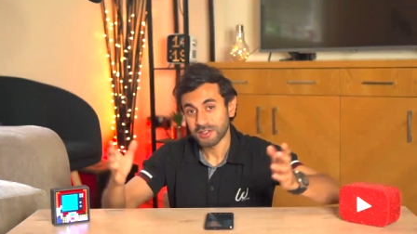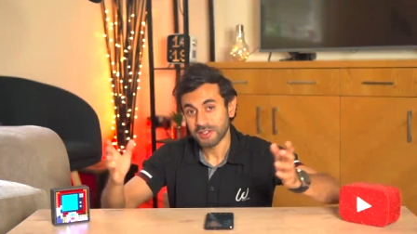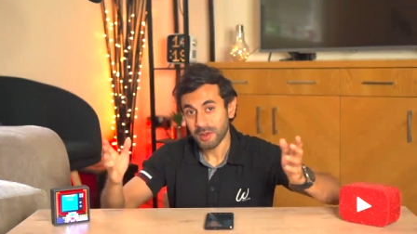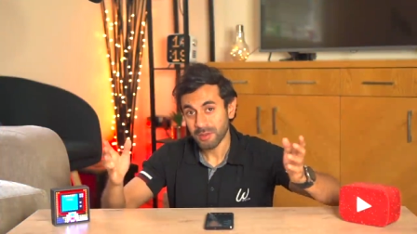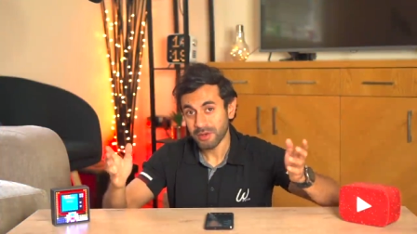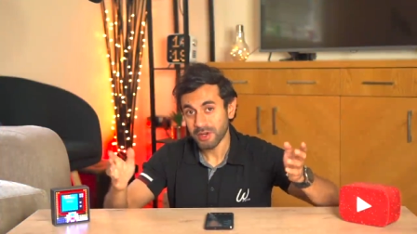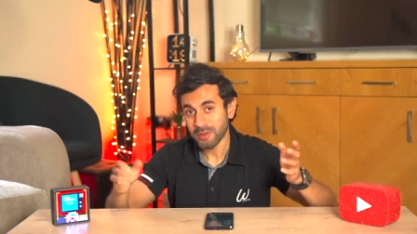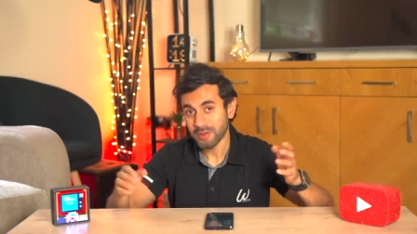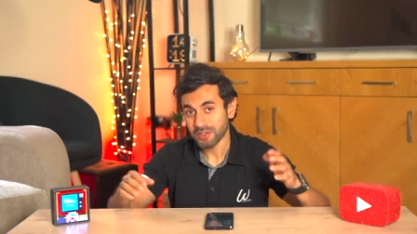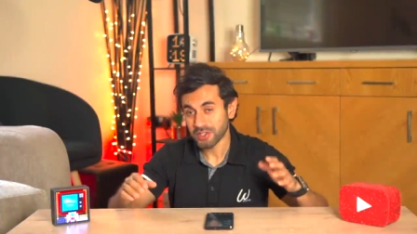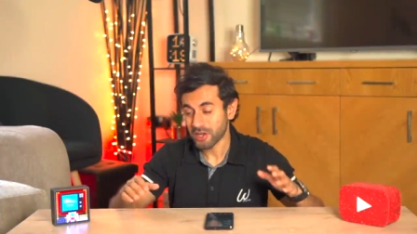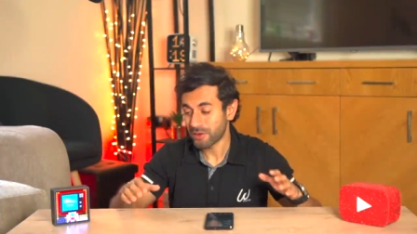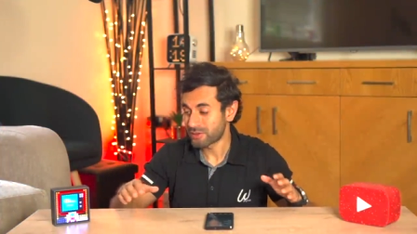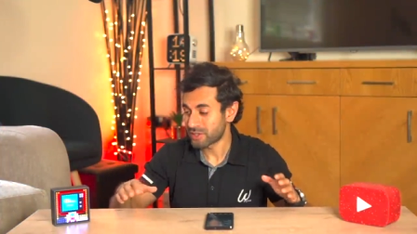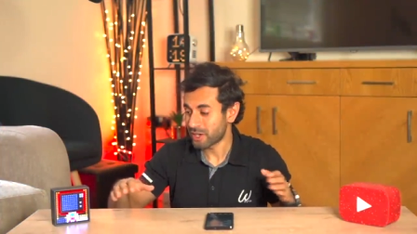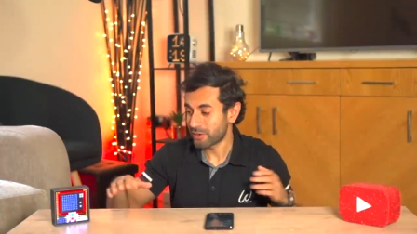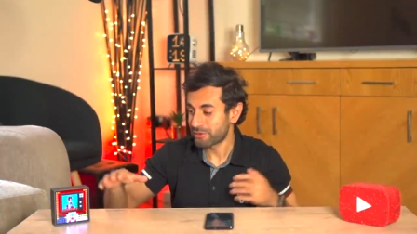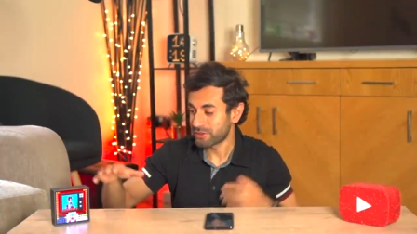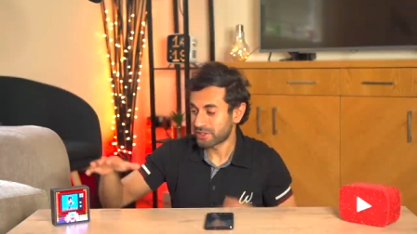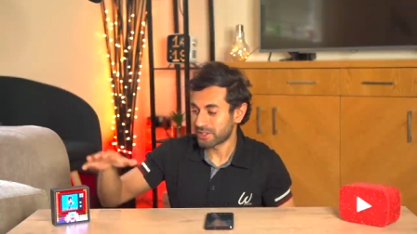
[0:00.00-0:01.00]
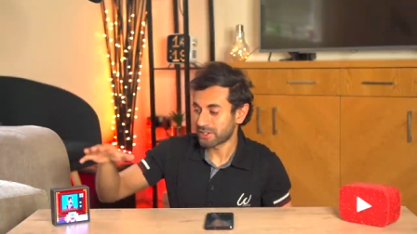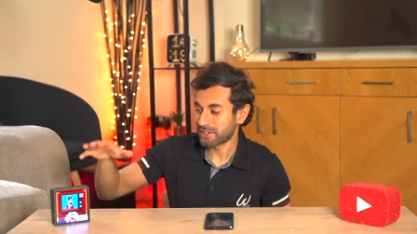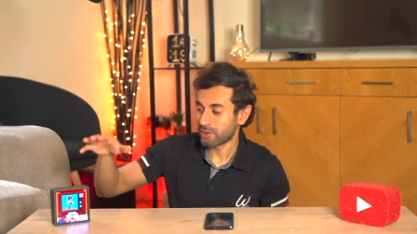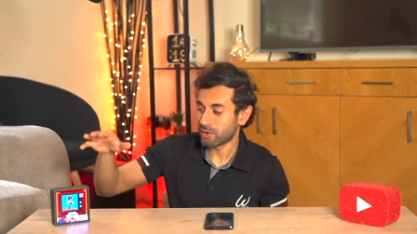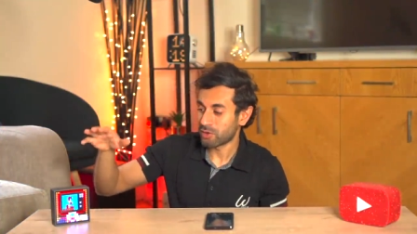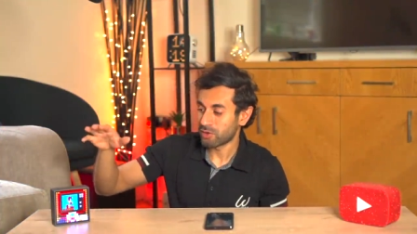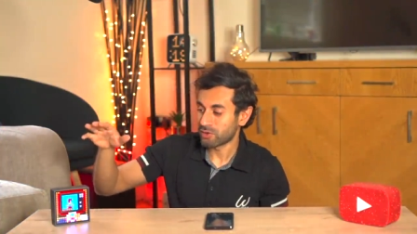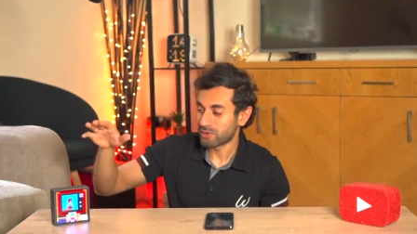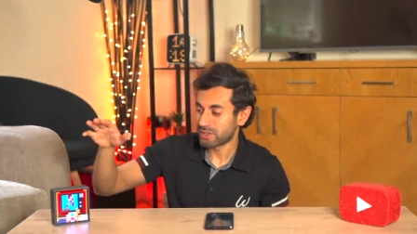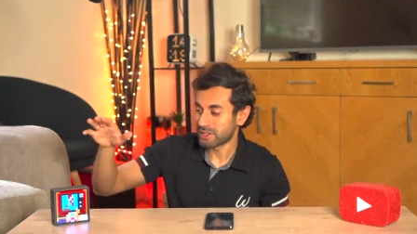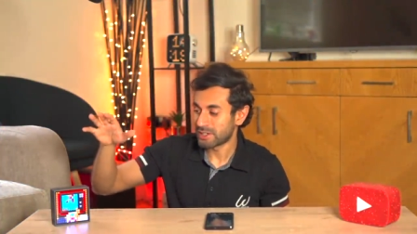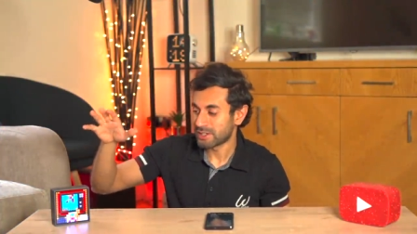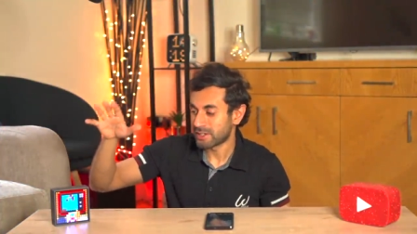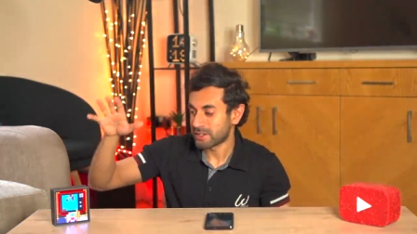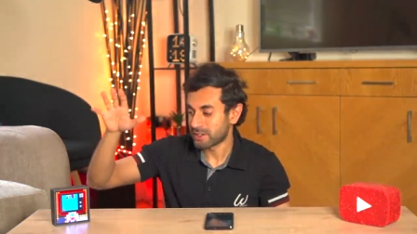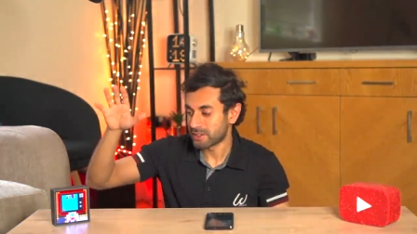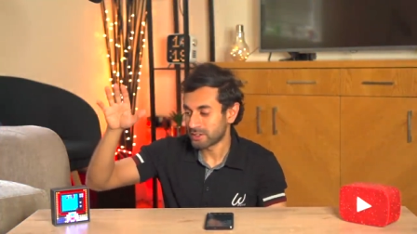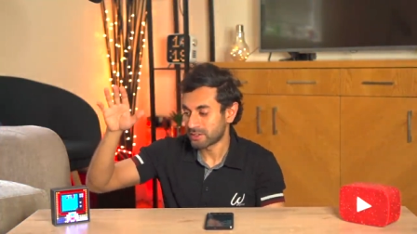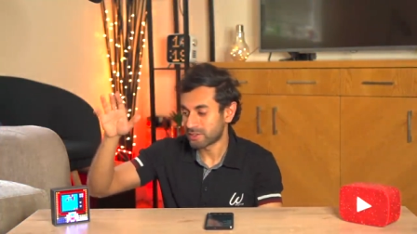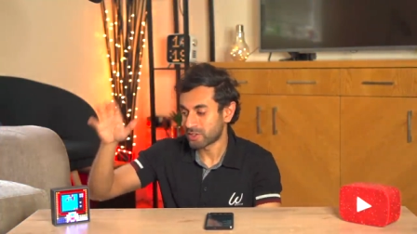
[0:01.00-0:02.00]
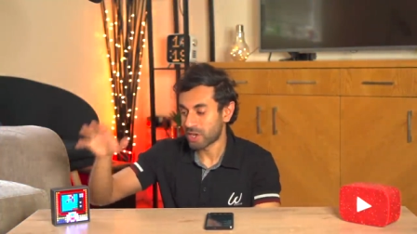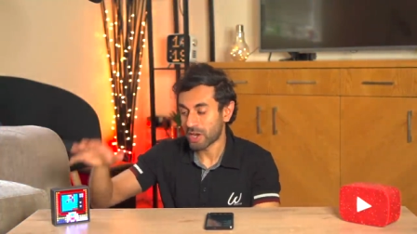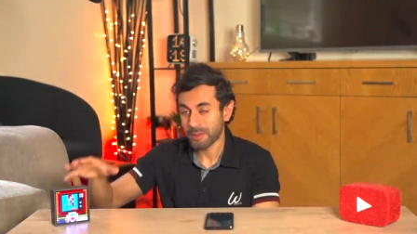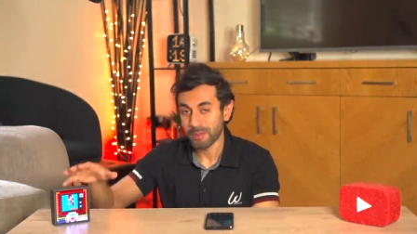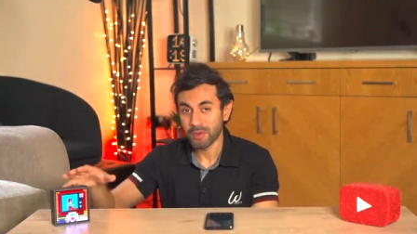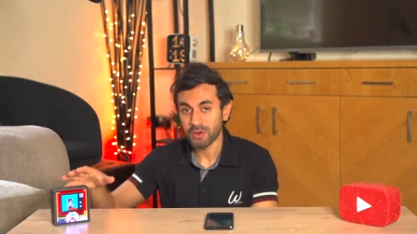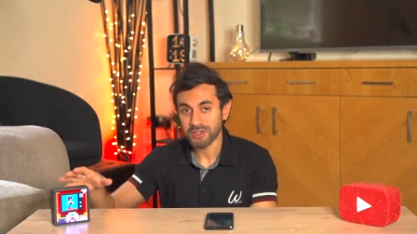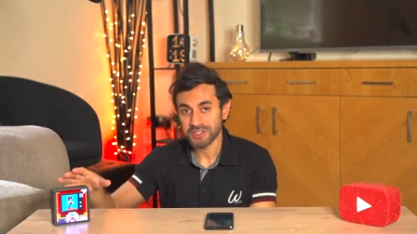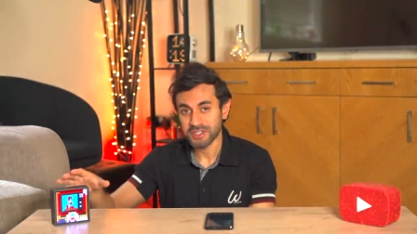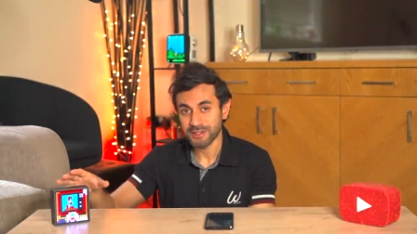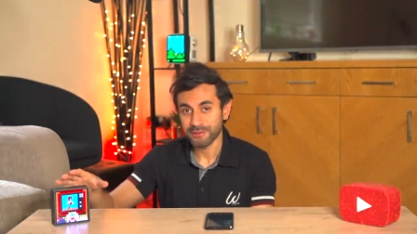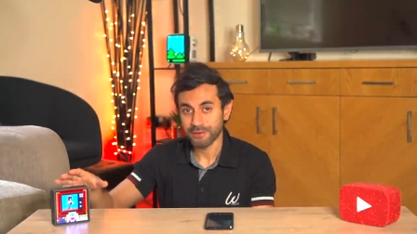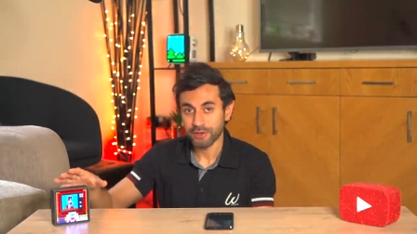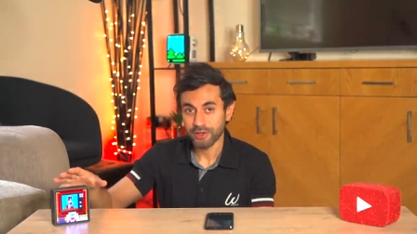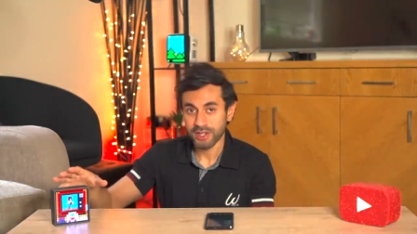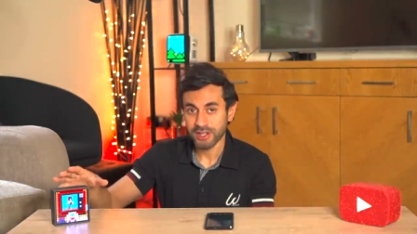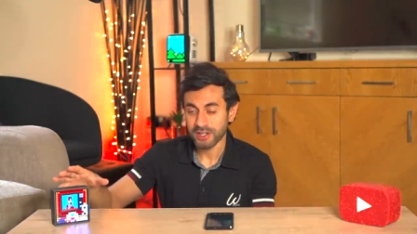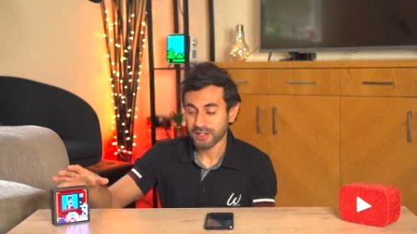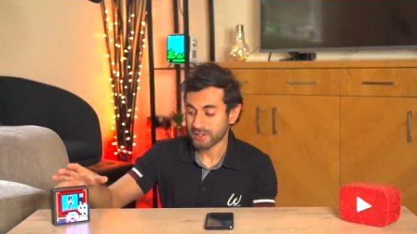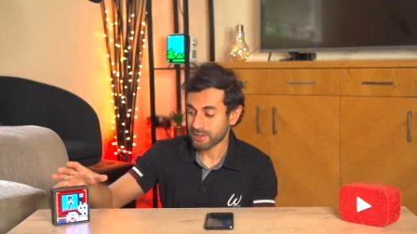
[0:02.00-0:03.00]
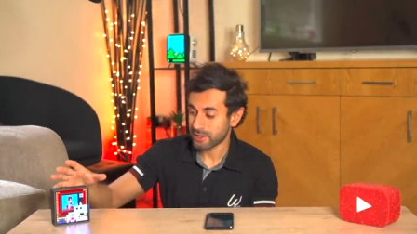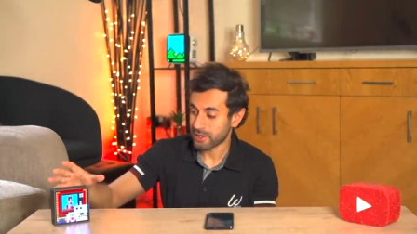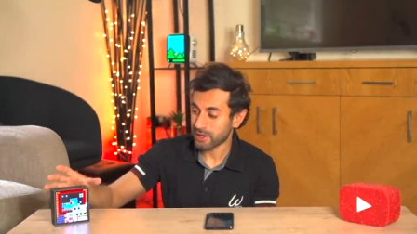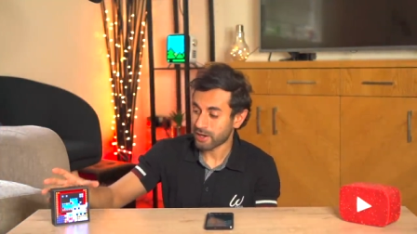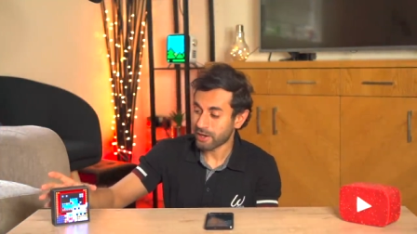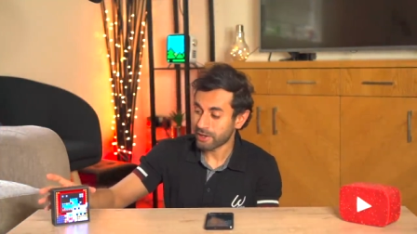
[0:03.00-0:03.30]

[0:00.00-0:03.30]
So that pretty much covers everything on the uh, Timebox Evo here.